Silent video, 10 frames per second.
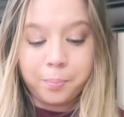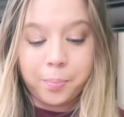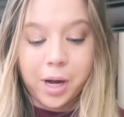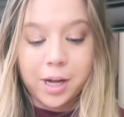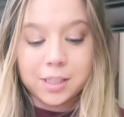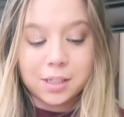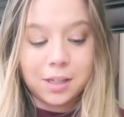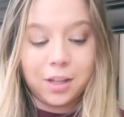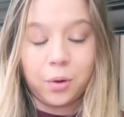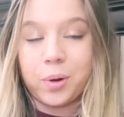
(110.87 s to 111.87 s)
but
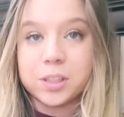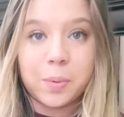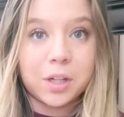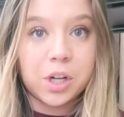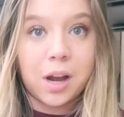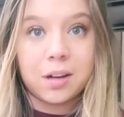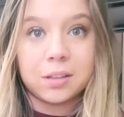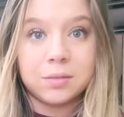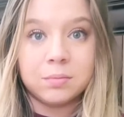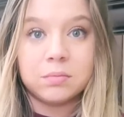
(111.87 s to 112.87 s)
either Once Upon a
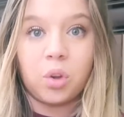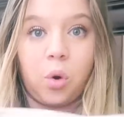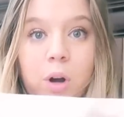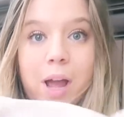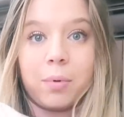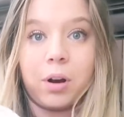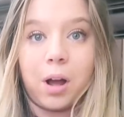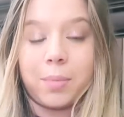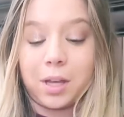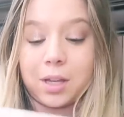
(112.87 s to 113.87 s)
Child or
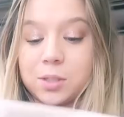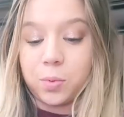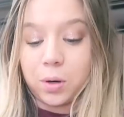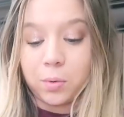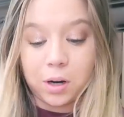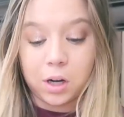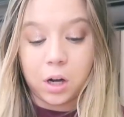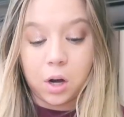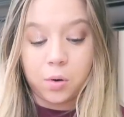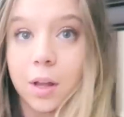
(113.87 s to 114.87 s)
Abercrombie is where we're going to
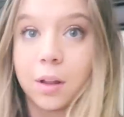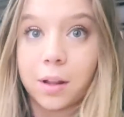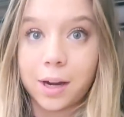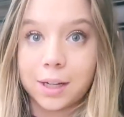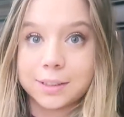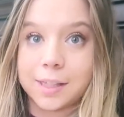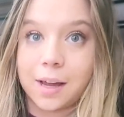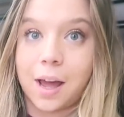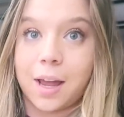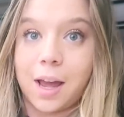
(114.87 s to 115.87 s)
go. Like I
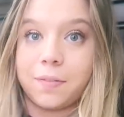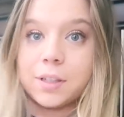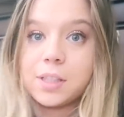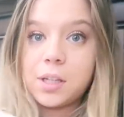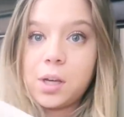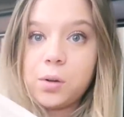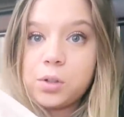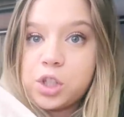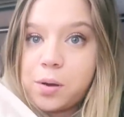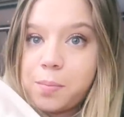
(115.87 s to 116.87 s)
said I have this
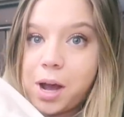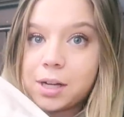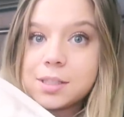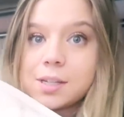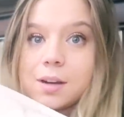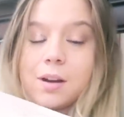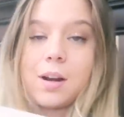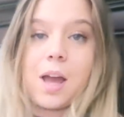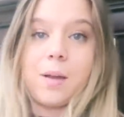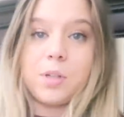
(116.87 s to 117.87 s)
huge box here
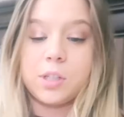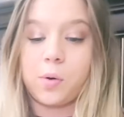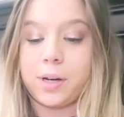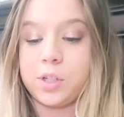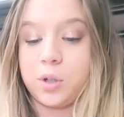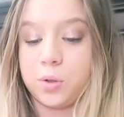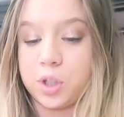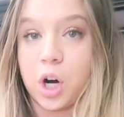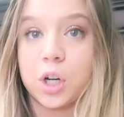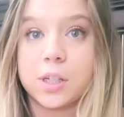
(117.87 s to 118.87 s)
and I'm just going to
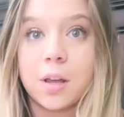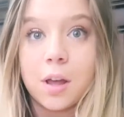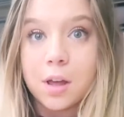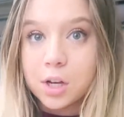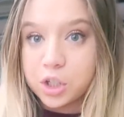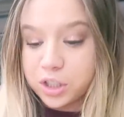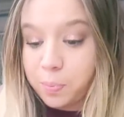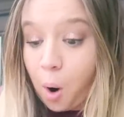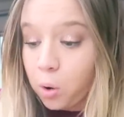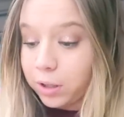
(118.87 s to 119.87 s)
start just
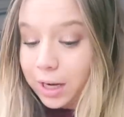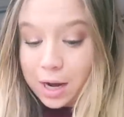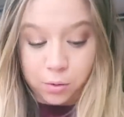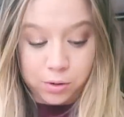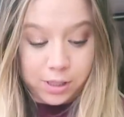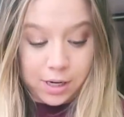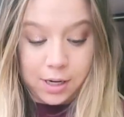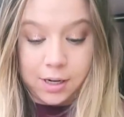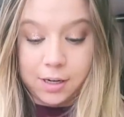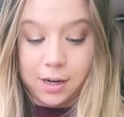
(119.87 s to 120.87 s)
pulling out
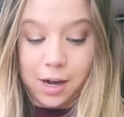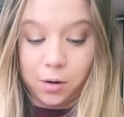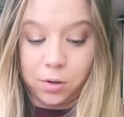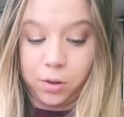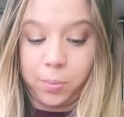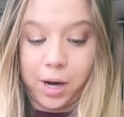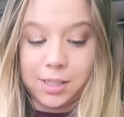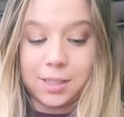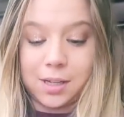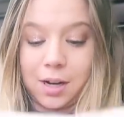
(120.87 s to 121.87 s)
and I don't know the
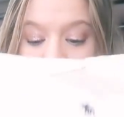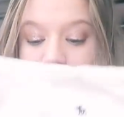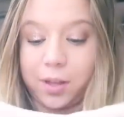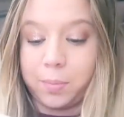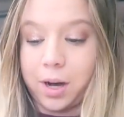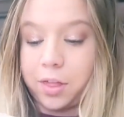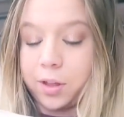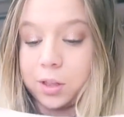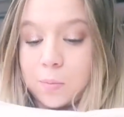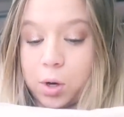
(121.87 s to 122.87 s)
prices on everything but I
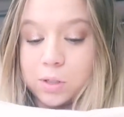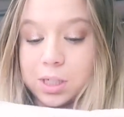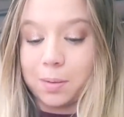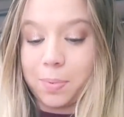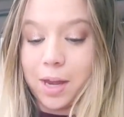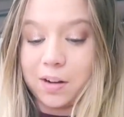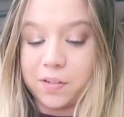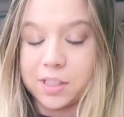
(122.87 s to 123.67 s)
think the most I paid for